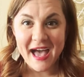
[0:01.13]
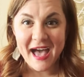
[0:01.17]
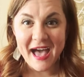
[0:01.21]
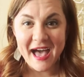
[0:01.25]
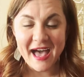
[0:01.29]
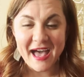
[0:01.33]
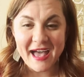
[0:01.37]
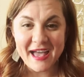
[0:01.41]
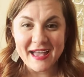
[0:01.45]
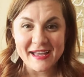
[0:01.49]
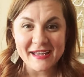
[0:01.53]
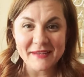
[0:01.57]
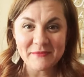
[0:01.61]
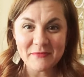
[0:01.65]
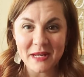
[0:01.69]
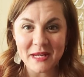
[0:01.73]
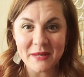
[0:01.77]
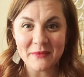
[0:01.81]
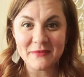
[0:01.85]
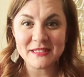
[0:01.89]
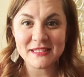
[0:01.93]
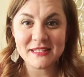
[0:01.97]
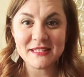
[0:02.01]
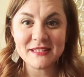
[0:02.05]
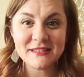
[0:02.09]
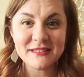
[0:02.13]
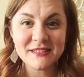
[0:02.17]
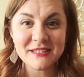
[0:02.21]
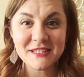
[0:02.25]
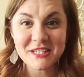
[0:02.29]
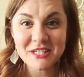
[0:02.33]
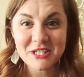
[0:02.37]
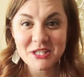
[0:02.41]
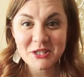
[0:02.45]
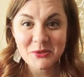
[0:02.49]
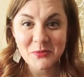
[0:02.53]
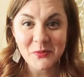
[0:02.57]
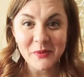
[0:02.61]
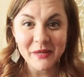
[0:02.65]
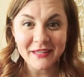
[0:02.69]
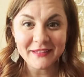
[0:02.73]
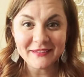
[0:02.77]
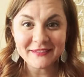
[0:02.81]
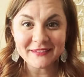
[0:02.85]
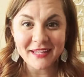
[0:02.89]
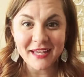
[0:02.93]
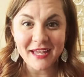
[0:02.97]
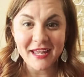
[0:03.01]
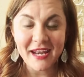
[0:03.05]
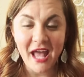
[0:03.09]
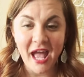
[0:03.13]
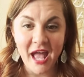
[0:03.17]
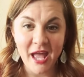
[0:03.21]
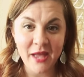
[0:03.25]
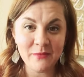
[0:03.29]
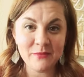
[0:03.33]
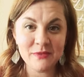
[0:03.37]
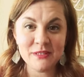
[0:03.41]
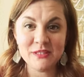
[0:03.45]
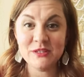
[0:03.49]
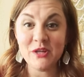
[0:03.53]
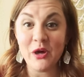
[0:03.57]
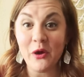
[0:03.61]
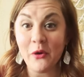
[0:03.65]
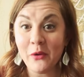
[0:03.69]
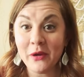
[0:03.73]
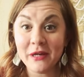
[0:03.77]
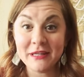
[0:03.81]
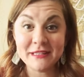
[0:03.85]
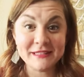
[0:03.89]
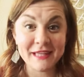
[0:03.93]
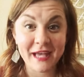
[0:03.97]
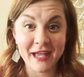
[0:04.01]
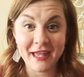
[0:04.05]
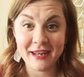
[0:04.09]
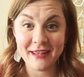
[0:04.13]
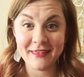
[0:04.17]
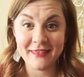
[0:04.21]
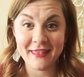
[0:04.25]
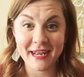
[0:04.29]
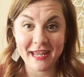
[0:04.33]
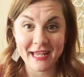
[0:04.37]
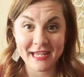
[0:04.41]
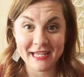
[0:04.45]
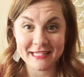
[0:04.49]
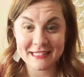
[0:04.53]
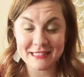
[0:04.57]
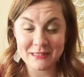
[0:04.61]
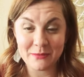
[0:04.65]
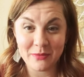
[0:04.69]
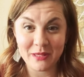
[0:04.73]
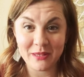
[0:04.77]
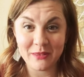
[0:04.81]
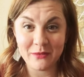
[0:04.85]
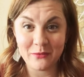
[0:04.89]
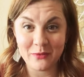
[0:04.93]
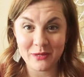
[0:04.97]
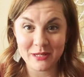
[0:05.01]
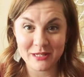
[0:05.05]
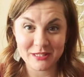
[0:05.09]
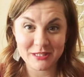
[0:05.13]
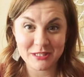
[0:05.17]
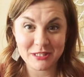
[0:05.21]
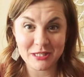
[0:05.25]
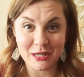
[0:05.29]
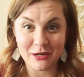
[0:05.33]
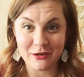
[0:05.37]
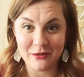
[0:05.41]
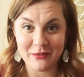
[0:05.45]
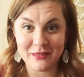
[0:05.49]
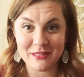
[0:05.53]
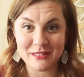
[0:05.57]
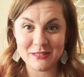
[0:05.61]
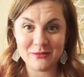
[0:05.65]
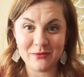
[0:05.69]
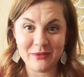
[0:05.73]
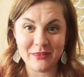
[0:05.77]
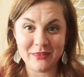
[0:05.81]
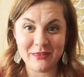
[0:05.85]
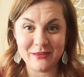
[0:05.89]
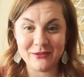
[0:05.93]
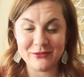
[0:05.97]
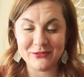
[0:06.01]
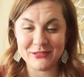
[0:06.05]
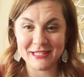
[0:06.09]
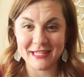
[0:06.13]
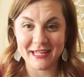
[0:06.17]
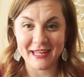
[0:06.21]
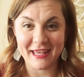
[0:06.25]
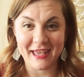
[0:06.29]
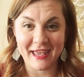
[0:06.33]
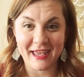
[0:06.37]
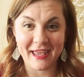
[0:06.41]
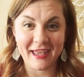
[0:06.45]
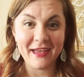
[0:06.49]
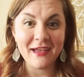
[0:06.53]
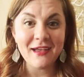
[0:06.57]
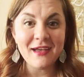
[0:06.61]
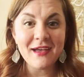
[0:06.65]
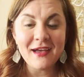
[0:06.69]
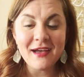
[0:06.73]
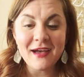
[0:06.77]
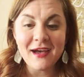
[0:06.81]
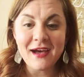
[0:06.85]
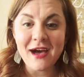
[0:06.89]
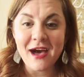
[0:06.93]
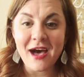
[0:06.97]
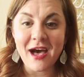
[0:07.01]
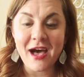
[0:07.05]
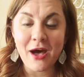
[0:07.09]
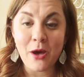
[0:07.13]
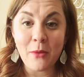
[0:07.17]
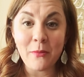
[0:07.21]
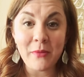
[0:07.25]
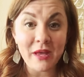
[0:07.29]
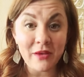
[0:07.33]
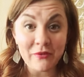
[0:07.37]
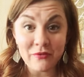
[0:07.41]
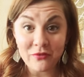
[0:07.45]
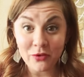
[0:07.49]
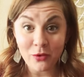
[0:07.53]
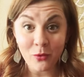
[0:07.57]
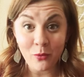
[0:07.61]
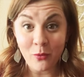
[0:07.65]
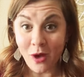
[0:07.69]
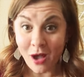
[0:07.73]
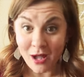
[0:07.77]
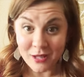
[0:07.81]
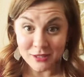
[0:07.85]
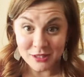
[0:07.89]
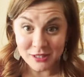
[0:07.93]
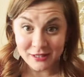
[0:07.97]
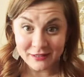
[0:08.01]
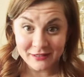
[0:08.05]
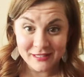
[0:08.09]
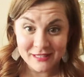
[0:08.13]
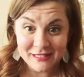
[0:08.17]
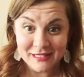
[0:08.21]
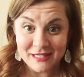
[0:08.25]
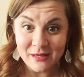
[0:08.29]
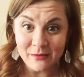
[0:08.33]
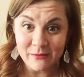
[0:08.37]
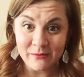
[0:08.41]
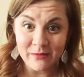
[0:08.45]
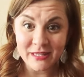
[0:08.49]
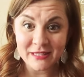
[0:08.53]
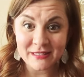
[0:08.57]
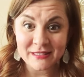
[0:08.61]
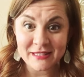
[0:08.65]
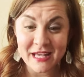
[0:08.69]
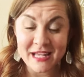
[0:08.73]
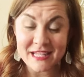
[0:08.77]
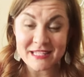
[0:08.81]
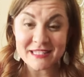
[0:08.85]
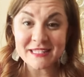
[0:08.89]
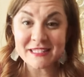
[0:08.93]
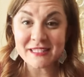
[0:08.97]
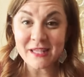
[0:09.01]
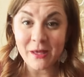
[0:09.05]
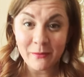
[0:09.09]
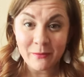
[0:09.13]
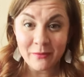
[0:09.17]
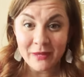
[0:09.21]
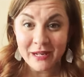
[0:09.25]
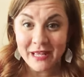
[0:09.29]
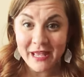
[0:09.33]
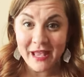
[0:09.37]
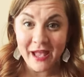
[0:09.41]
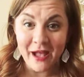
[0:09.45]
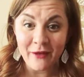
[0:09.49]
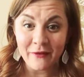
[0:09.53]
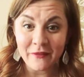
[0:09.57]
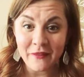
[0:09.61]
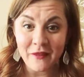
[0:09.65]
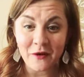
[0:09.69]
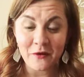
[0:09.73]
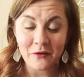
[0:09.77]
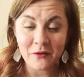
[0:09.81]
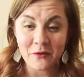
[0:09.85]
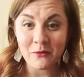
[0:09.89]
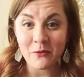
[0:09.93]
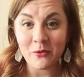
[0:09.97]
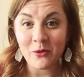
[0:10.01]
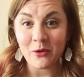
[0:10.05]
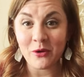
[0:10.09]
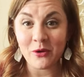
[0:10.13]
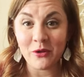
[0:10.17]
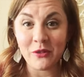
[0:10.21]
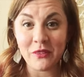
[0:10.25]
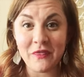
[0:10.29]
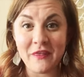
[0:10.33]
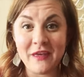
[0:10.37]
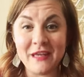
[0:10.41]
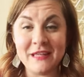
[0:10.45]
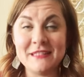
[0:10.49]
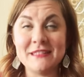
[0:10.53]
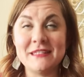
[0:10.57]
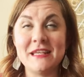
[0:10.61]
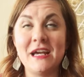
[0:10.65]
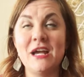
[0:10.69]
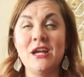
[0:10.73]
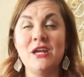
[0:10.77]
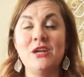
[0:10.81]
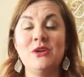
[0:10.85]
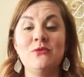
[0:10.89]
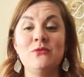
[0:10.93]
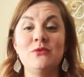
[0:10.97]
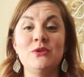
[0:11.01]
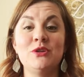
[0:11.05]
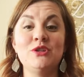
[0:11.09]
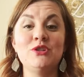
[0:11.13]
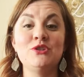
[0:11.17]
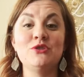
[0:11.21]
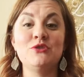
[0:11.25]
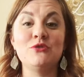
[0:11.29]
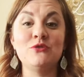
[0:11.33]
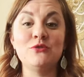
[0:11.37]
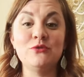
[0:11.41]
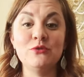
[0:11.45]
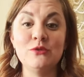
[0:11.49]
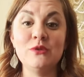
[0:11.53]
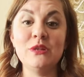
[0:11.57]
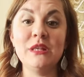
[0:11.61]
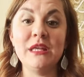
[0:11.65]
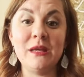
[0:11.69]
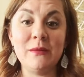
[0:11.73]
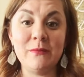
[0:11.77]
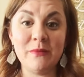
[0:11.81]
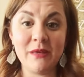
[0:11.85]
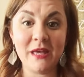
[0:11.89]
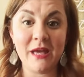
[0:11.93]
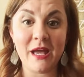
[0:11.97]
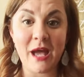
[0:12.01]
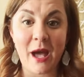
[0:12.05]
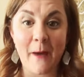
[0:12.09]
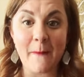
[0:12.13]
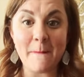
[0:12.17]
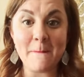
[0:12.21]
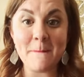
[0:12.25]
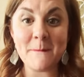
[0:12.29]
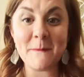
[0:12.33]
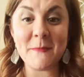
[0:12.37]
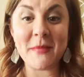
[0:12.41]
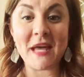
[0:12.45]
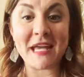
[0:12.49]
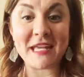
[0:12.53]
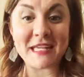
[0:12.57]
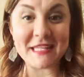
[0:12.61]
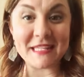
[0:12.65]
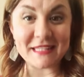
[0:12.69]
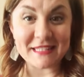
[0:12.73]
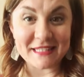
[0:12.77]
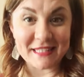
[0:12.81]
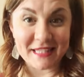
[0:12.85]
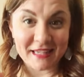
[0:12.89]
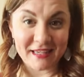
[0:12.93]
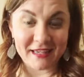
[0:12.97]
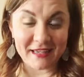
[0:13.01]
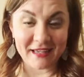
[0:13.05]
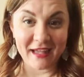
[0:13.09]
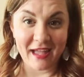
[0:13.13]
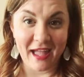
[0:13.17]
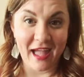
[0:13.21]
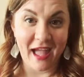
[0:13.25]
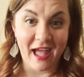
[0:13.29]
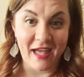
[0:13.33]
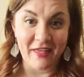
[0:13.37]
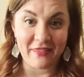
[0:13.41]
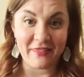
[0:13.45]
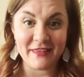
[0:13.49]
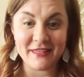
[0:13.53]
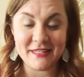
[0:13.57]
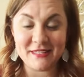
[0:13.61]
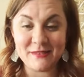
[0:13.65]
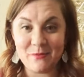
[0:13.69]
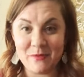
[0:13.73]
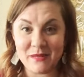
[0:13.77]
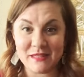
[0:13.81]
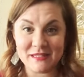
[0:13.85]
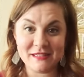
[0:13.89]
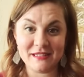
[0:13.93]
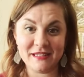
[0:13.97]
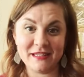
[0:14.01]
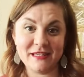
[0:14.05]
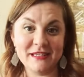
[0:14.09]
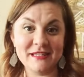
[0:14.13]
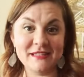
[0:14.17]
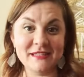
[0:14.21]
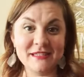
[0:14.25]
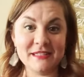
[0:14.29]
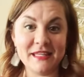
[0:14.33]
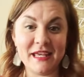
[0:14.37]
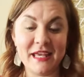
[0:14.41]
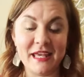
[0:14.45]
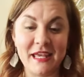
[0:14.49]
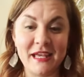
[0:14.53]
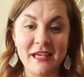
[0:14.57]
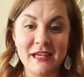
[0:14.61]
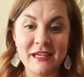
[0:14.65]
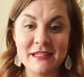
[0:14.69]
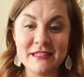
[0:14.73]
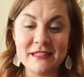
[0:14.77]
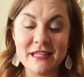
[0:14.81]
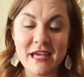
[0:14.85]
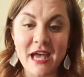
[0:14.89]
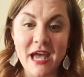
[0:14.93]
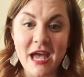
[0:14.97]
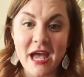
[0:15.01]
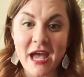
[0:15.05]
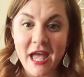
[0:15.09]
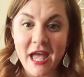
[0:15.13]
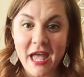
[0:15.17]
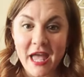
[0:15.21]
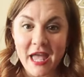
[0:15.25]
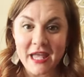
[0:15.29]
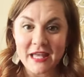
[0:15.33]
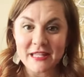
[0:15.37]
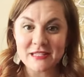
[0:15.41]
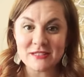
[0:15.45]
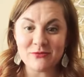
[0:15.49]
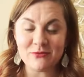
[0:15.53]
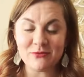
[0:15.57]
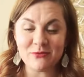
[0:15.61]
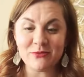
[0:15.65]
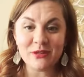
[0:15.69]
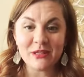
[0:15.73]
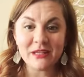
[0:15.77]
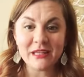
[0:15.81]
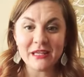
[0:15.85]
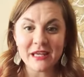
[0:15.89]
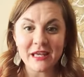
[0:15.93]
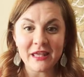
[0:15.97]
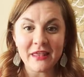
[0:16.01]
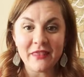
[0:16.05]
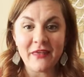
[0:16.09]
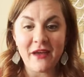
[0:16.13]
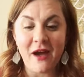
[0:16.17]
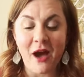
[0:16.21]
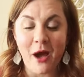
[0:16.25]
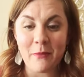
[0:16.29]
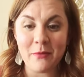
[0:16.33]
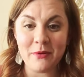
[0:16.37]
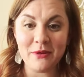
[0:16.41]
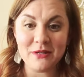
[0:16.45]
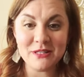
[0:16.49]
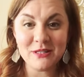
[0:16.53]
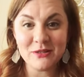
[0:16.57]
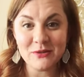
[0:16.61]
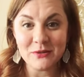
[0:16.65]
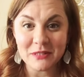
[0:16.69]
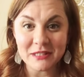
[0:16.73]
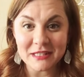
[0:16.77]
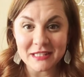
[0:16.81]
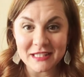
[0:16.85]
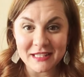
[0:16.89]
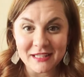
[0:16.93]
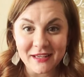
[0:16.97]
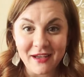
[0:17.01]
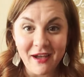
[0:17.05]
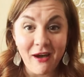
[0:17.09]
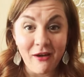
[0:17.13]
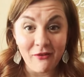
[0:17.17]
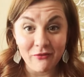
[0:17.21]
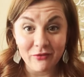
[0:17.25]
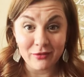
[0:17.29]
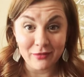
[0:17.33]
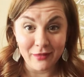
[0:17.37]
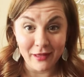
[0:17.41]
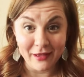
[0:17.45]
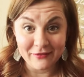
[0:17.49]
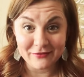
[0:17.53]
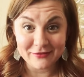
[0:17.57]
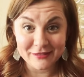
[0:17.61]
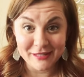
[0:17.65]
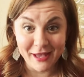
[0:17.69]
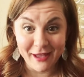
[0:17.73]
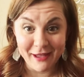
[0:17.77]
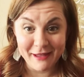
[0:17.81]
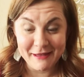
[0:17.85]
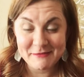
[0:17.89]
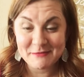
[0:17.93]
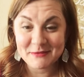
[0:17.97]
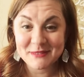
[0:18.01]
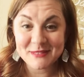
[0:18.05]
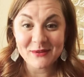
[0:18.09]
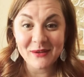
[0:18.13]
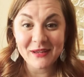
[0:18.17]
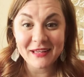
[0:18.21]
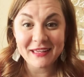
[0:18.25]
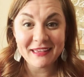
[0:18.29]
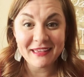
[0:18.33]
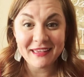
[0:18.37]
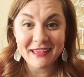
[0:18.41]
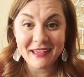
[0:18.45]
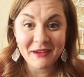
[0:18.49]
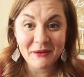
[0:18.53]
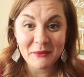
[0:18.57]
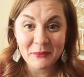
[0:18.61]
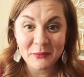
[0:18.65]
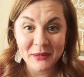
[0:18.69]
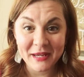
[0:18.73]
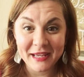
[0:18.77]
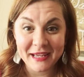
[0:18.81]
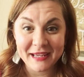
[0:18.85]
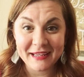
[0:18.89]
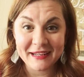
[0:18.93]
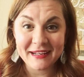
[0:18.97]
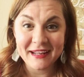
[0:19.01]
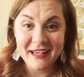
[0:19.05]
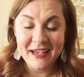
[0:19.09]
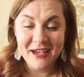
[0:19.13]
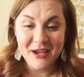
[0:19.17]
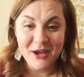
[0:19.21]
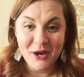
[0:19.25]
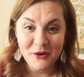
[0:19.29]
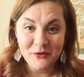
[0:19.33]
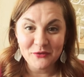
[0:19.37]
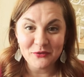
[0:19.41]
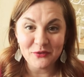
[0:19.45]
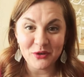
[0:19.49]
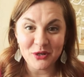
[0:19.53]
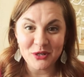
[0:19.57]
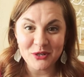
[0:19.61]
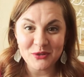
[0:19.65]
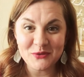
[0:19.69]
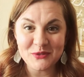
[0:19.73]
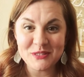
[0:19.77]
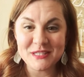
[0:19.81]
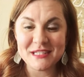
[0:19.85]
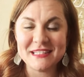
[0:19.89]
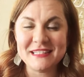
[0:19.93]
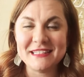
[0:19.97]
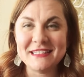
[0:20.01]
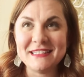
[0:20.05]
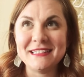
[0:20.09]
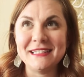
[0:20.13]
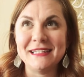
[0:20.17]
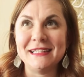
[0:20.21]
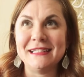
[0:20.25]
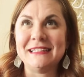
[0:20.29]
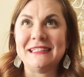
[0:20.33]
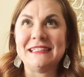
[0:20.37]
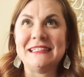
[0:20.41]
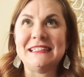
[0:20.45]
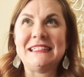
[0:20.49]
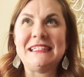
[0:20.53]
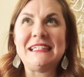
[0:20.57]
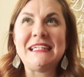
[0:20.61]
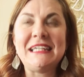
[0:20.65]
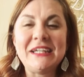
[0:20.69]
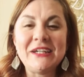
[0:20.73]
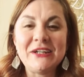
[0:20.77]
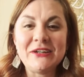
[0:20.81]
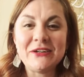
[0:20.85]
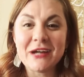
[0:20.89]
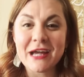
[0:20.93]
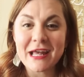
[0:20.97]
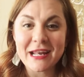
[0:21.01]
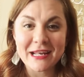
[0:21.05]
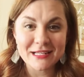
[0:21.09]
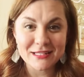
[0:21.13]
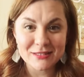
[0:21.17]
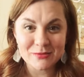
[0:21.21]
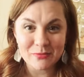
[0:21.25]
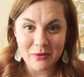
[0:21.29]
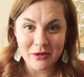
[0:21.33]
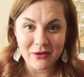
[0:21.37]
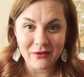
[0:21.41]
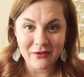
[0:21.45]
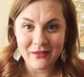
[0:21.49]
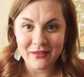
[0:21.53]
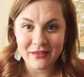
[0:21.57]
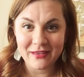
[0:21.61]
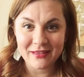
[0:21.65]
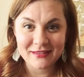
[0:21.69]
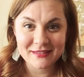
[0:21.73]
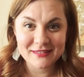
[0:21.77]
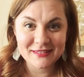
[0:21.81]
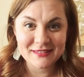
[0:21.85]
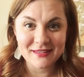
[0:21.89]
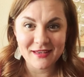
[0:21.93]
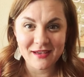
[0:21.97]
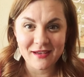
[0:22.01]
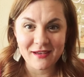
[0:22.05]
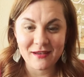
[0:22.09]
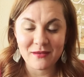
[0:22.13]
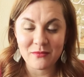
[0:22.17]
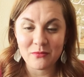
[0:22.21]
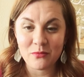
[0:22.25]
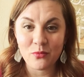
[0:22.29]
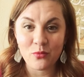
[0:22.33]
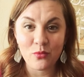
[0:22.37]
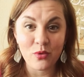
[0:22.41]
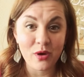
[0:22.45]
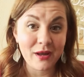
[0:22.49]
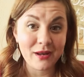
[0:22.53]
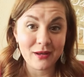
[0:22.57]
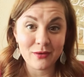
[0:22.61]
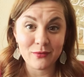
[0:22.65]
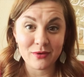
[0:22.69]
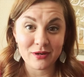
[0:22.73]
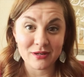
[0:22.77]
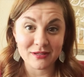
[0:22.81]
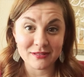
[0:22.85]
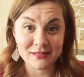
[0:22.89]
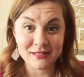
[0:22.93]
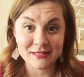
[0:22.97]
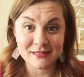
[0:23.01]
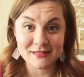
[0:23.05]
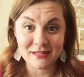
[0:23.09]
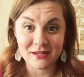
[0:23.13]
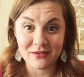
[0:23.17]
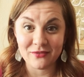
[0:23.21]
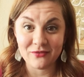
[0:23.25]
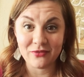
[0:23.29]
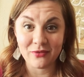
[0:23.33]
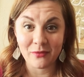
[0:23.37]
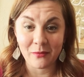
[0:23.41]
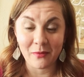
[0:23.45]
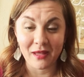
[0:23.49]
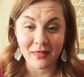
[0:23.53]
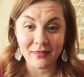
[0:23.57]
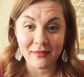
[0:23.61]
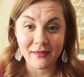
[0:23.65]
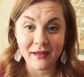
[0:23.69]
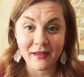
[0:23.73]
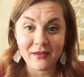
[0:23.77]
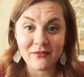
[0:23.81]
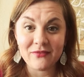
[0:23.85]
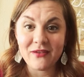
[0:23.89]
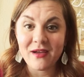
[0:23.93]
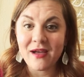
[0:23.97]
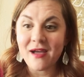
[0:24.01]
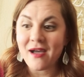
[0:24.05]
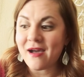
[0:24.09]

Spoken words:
Hi, my name is Lindsay Schumann, and I'm so excited that I get to be the one to share this with you today. If you're watching this, it means that somebody out there in the world thinks that you would truly be amazing at this business, and it's really the opportunity of a lifetime. So I can't wait for you just to hear and experience what It Works has done for my life.